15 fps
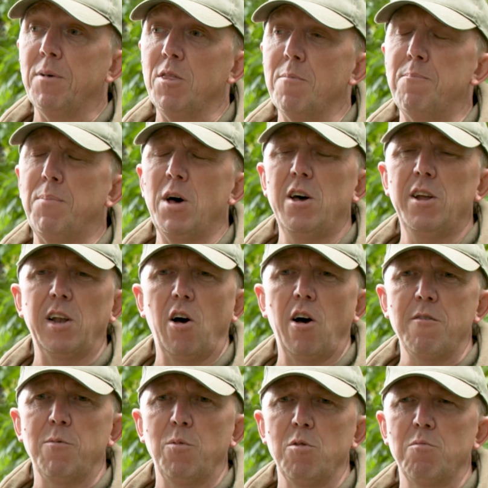But the bird
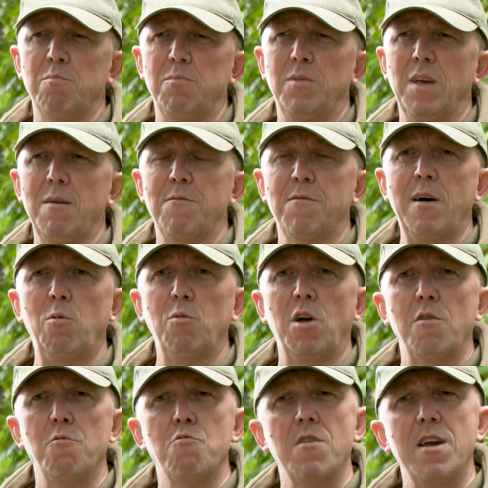life it felt
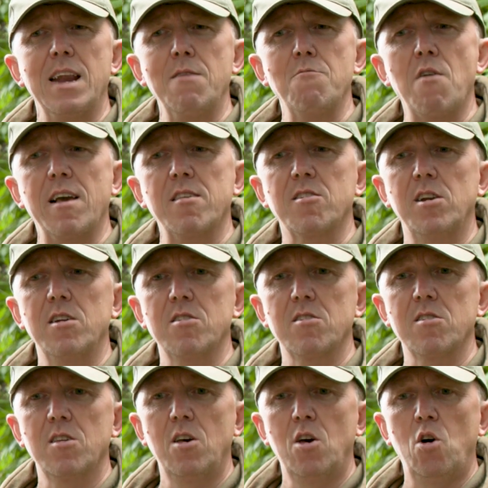like really
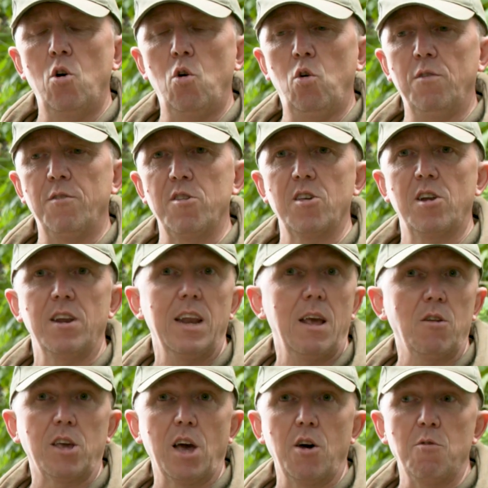restless. All of a sudden it
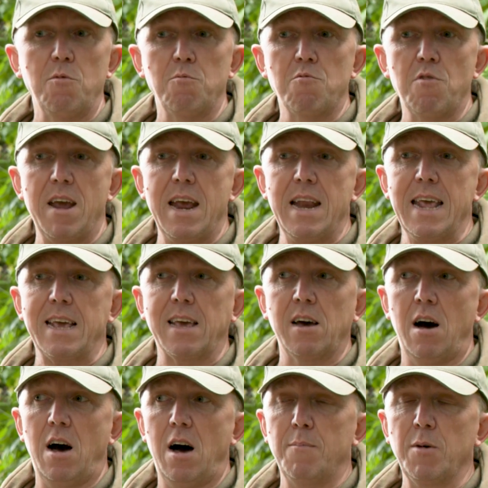would go really
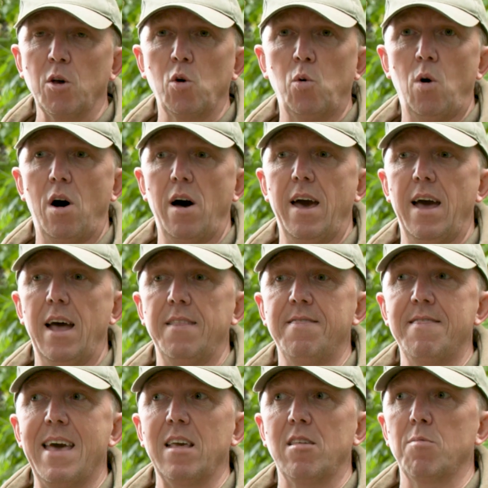calm and quiet,
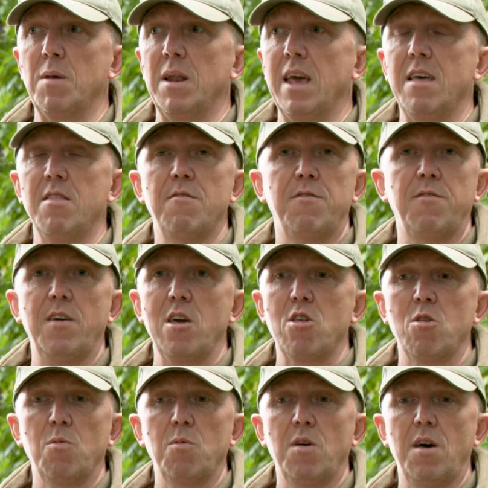and next minute the
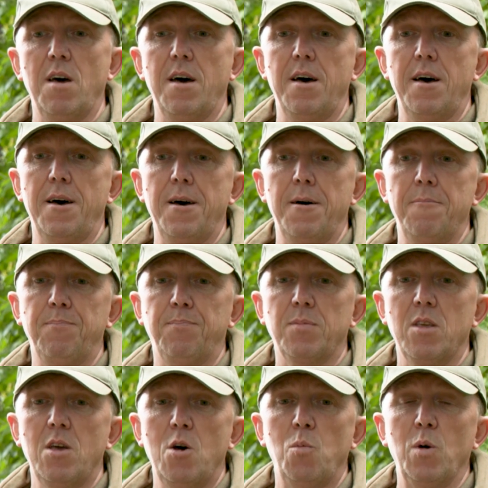fish
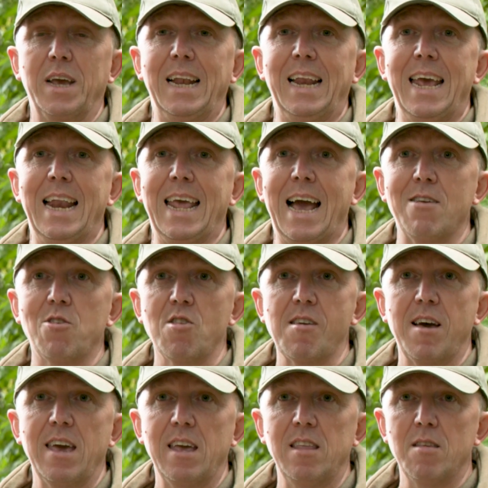were clearly
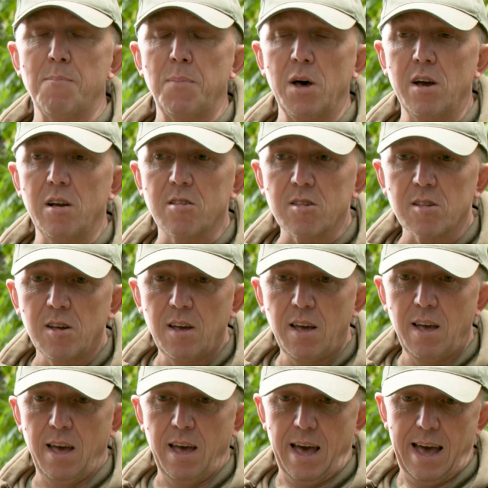agitating the birds,
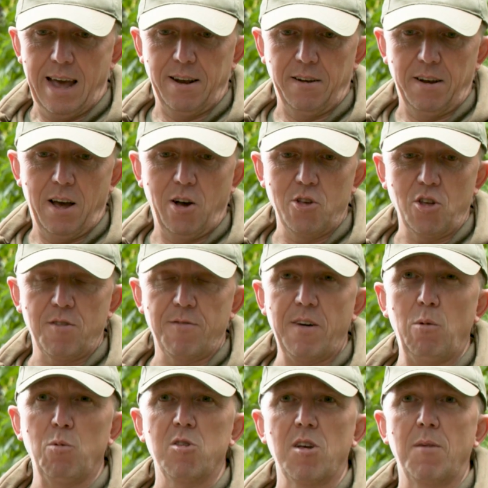and I just
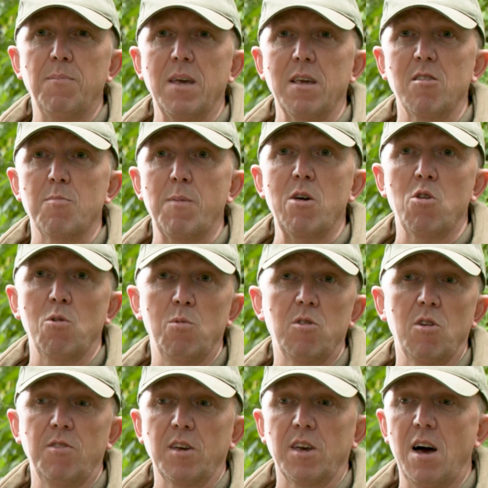felt something special was
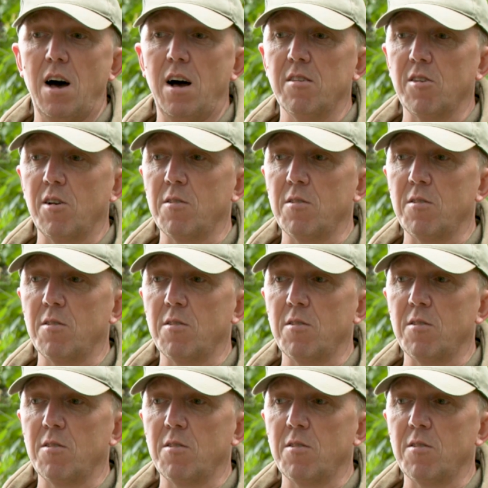on the cards.